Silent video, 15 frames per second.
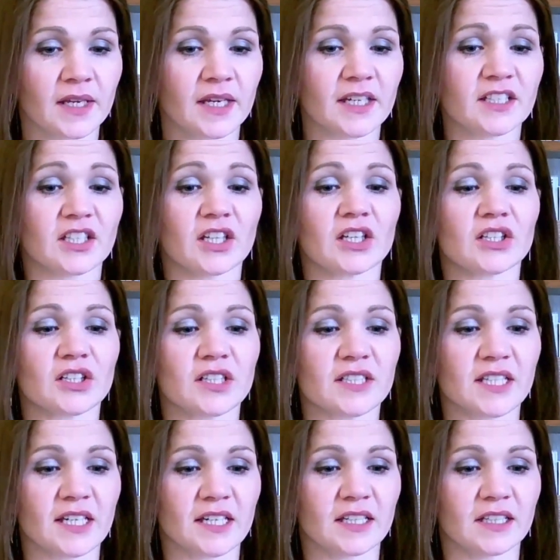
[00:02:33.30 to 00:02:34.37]
He turned on his
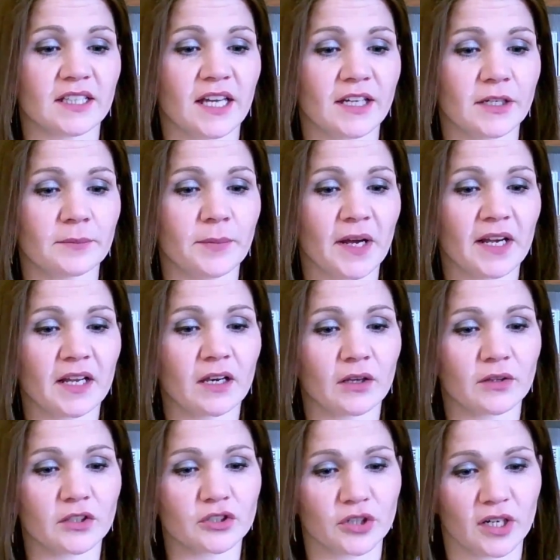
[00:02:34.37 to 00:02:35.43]
heel and headed back
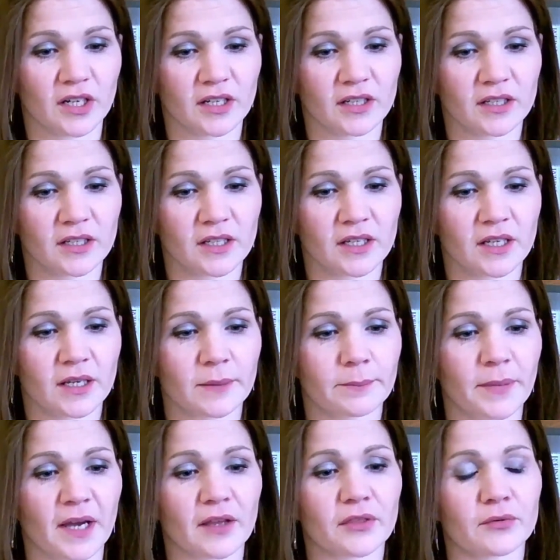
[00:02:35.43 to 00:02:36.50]
along the track,
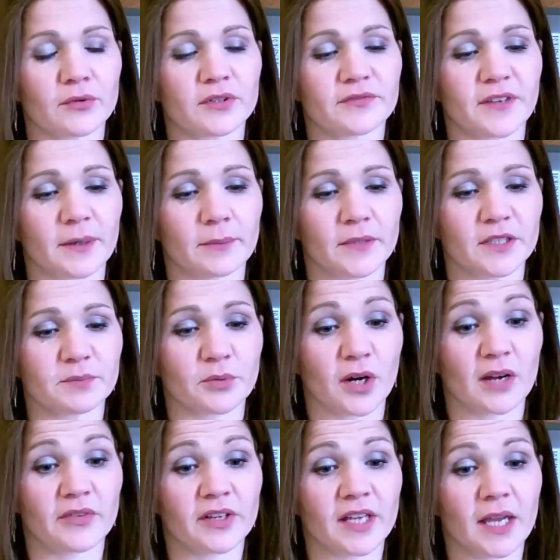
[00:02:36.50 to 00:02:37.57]
back through his family's
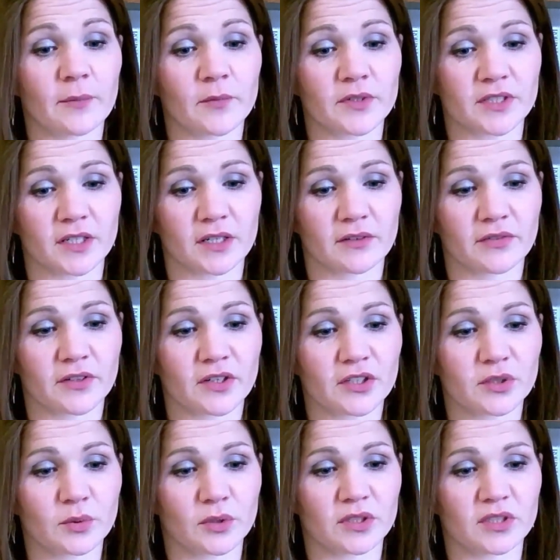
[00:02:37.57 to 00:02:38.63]
private game reserve,
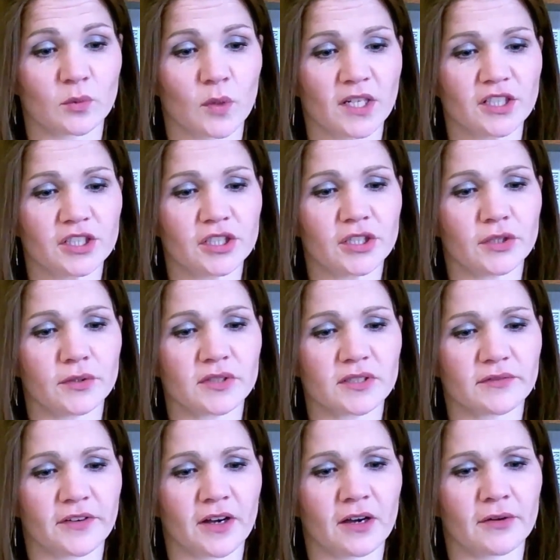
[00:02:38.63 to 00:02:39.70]
towards a Wanjiku
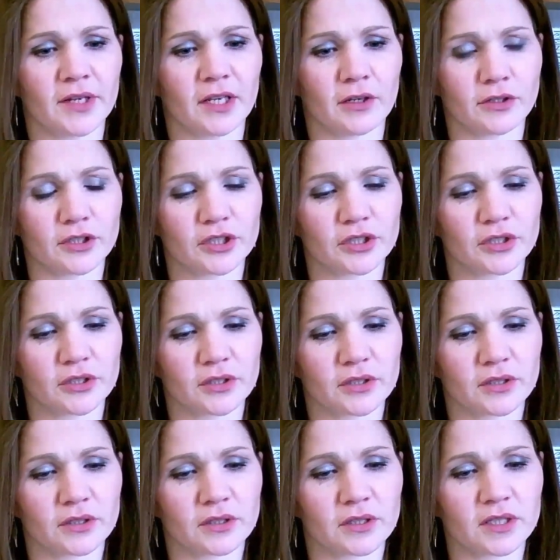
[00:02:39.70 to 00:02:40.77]
Safari Lodge,
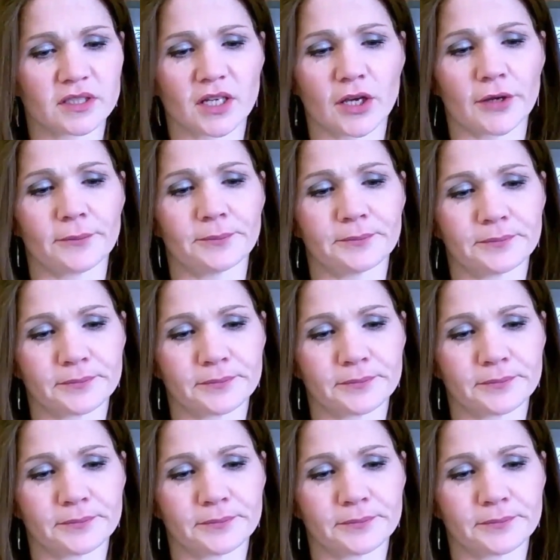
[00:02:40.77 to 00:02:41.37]
his home.